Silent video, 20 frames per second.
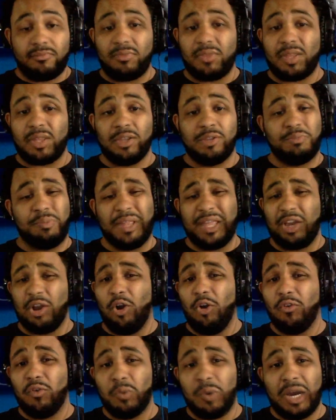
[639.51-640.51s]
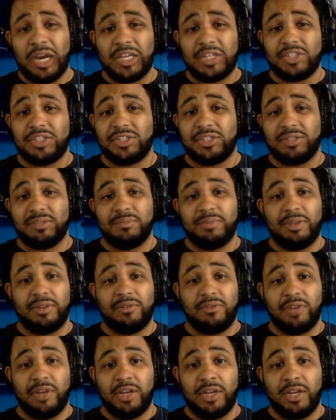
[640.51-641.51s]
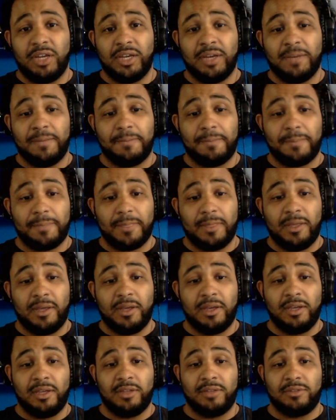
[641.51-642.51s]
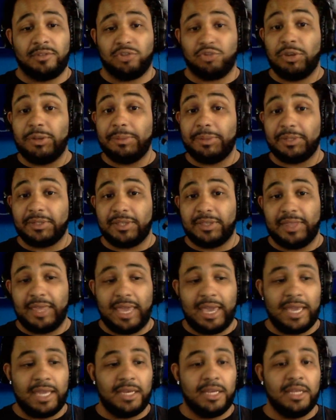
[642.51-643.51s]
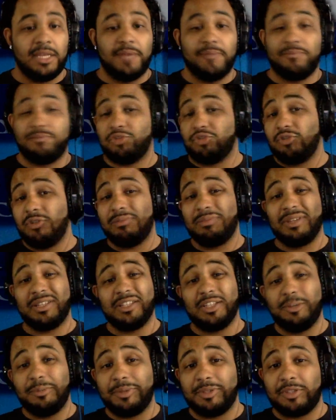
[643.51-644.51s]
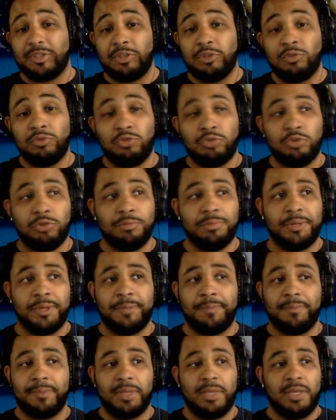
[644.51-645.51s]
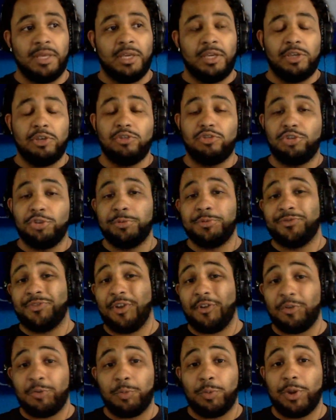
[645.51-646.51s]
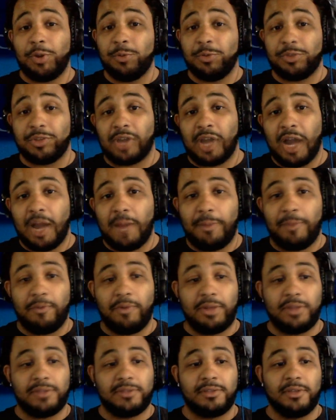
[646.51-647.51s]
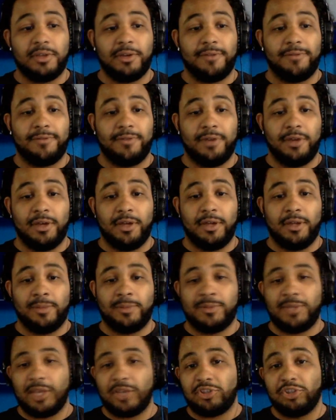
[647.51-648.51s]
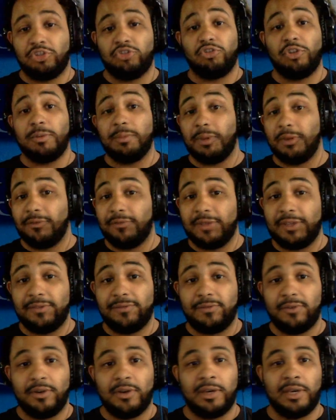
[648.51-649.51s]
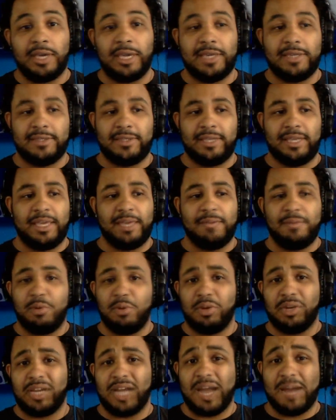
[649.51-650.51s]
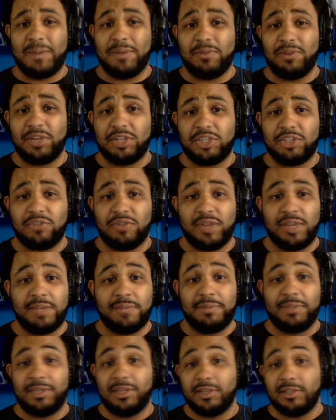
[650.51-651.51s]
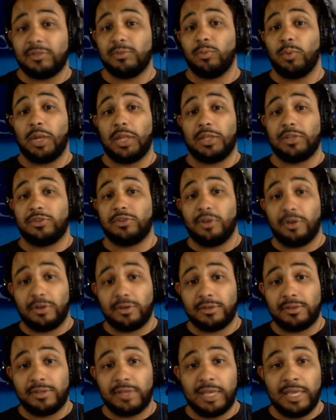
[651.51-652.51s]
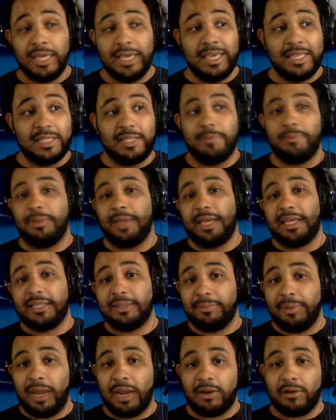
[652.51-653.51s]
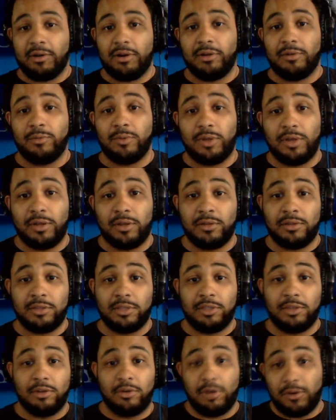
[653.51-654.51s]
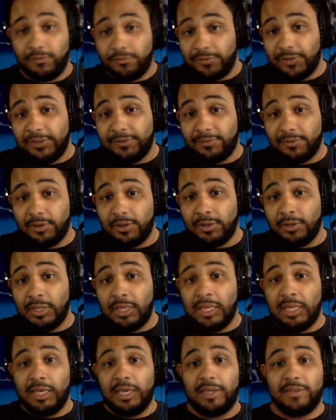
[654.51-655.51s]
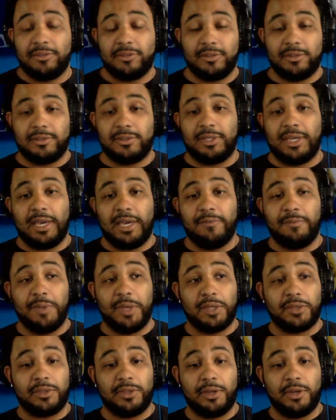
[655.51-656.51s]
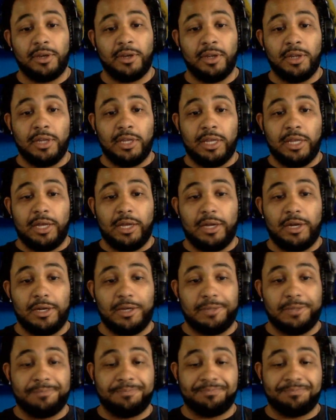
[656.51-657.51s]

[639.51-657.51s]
playing Overwatch, been streaming to that, streaming a little bit to YouTube, but YouTube's very weird with the copyright stuff. I was actually streaming FIFA, and they hit me with a copyright strike because one of the songs that play in the background while on FIFA, as you can see, I have back there. Um,